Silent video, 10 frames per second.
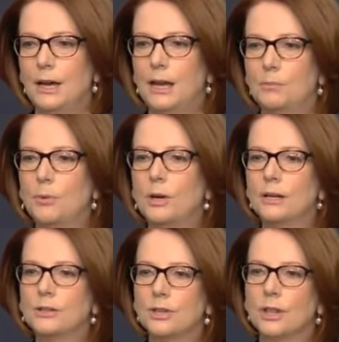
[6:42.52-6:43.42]
and
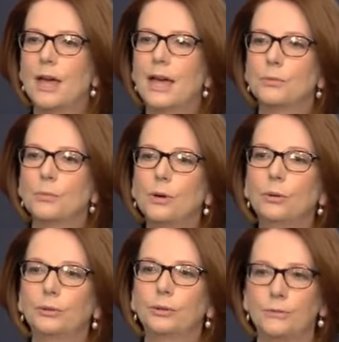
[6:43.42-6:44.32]
brings that
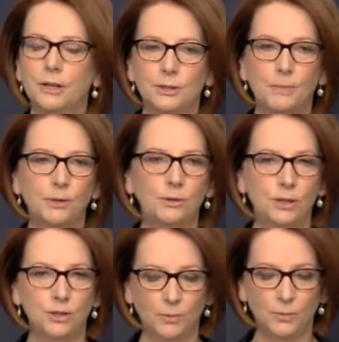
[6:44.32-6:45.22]
wealth of
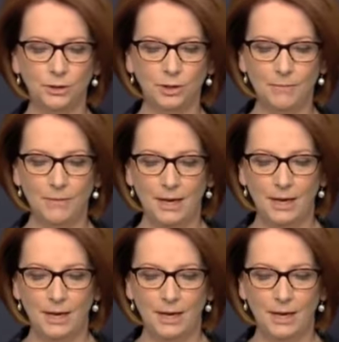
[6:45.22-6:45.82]
experience with him,